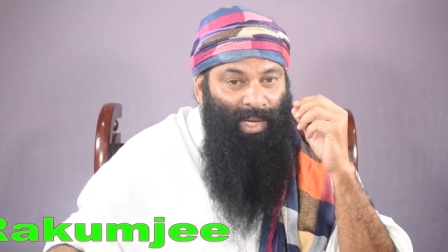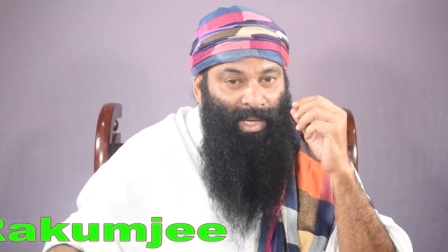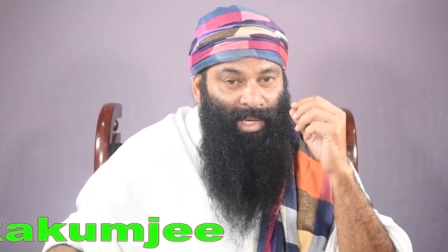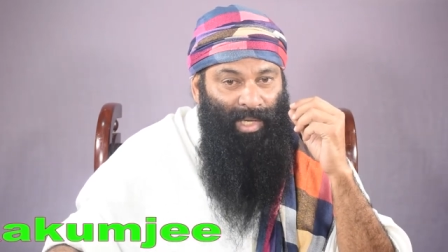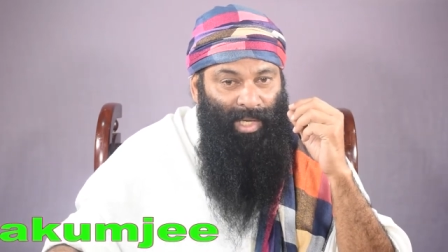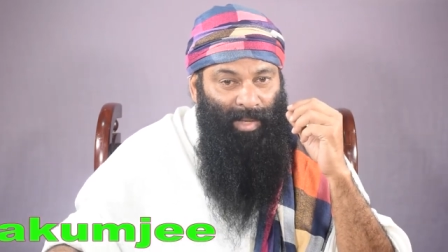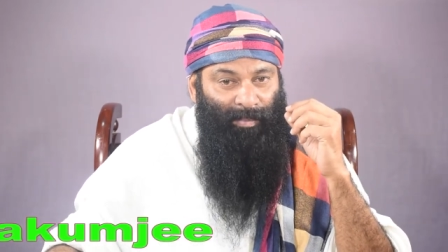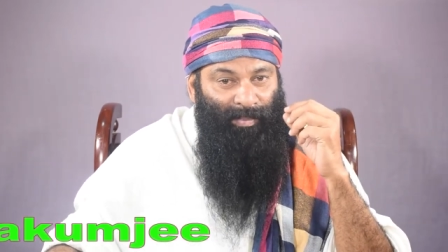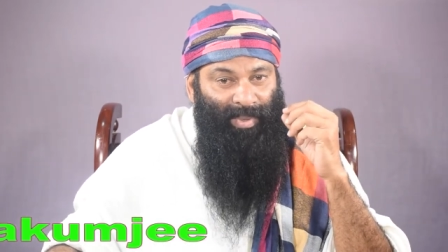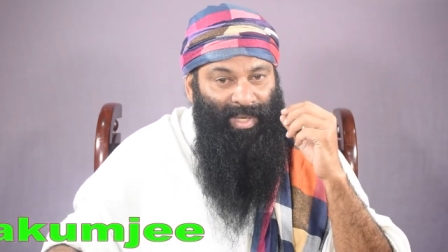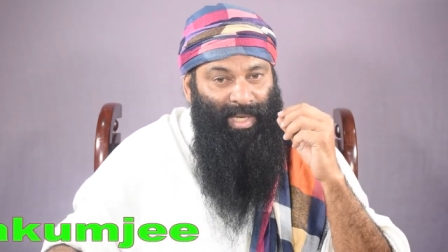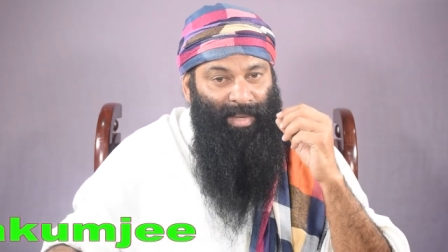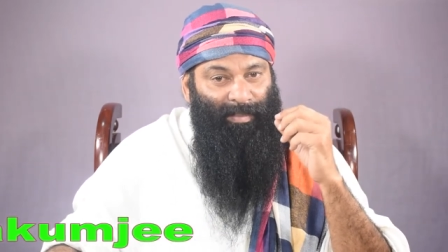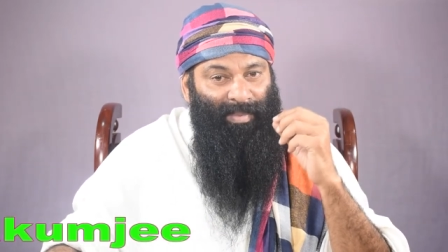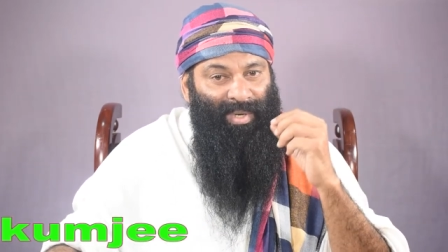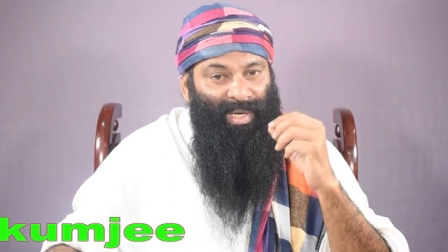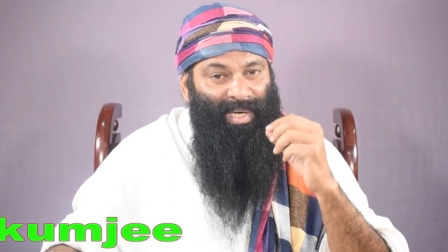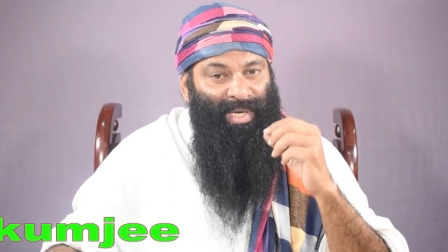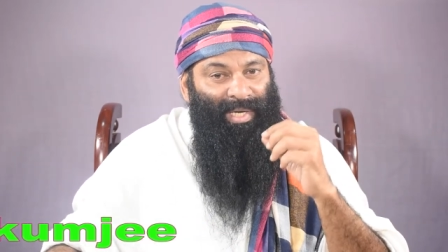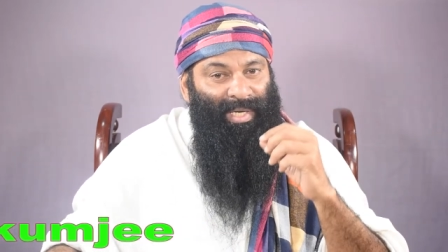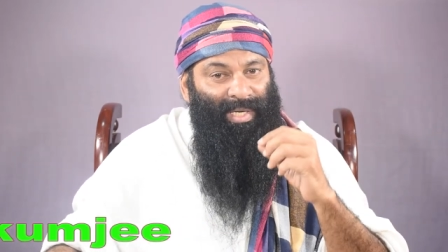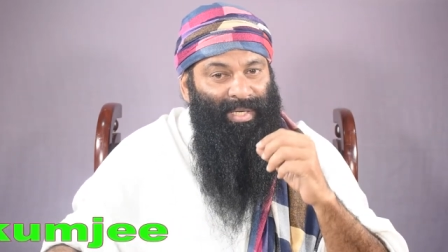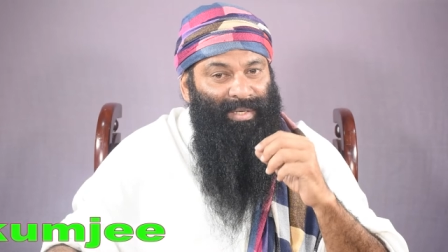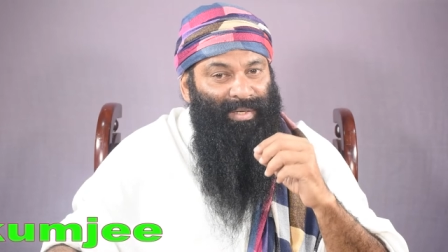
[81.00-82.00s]
He became a
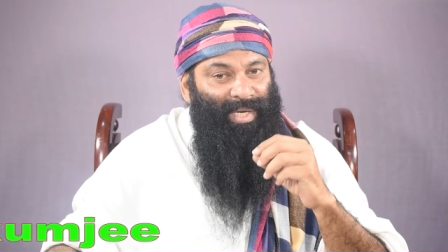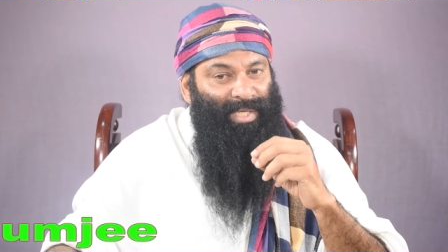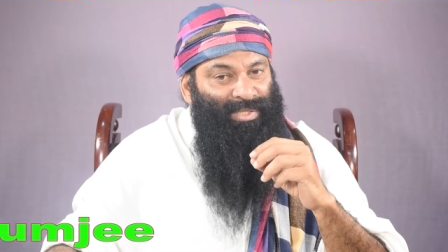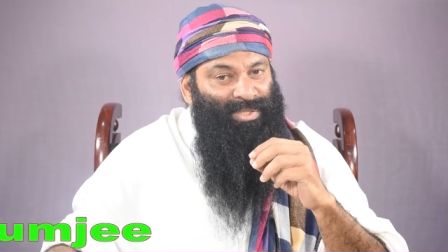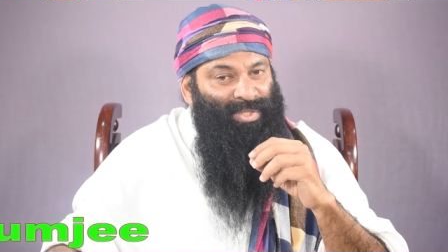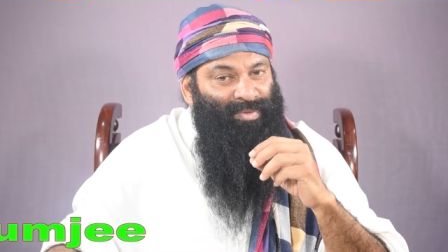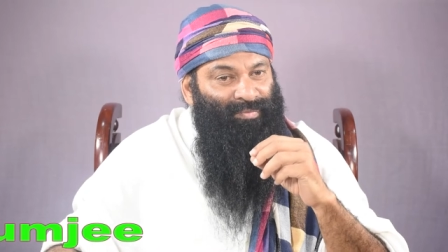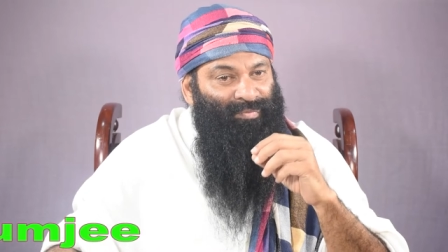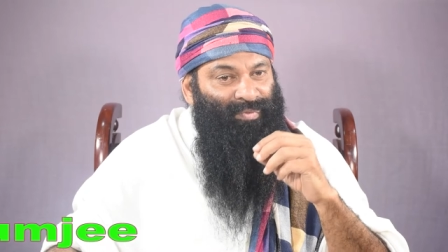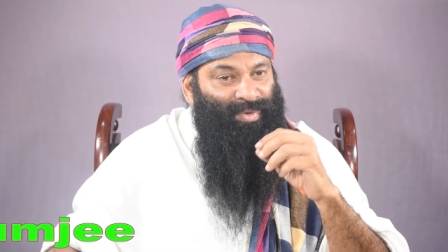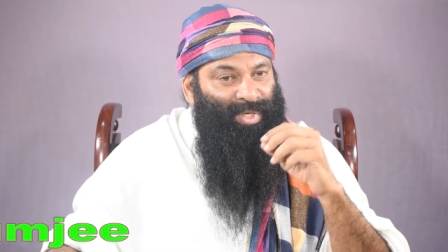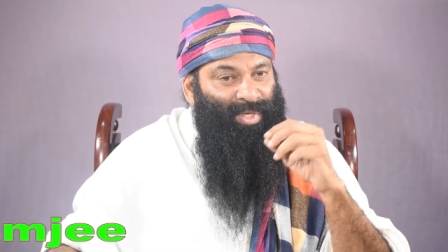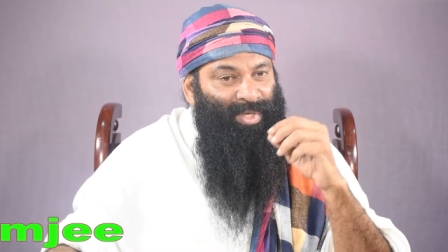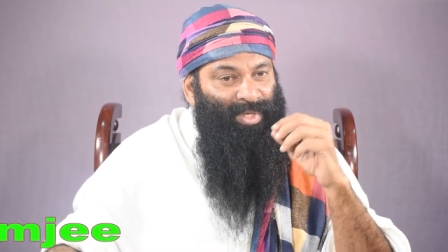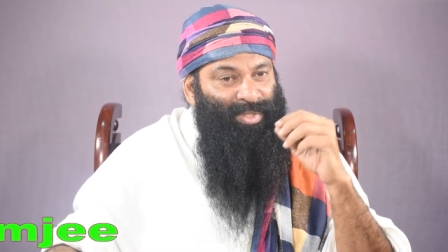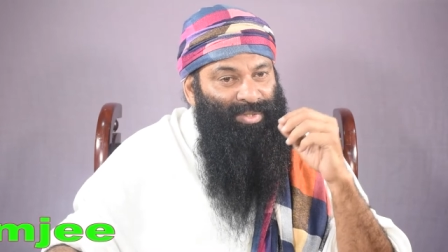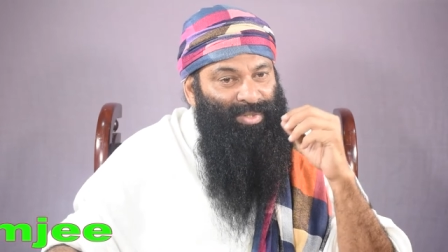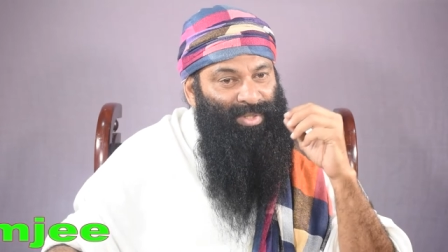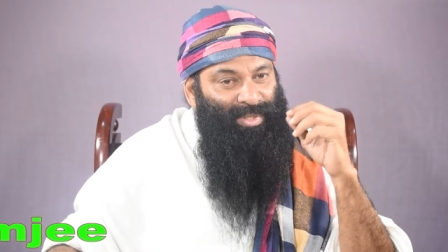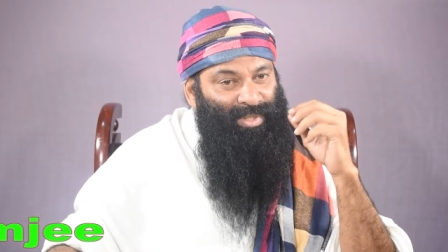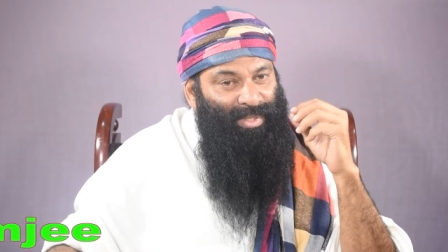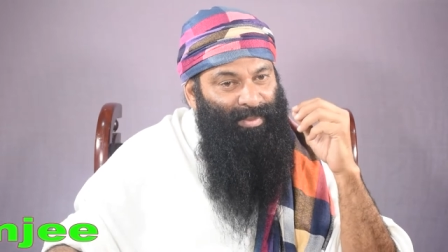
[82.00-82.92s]
leading national figure in the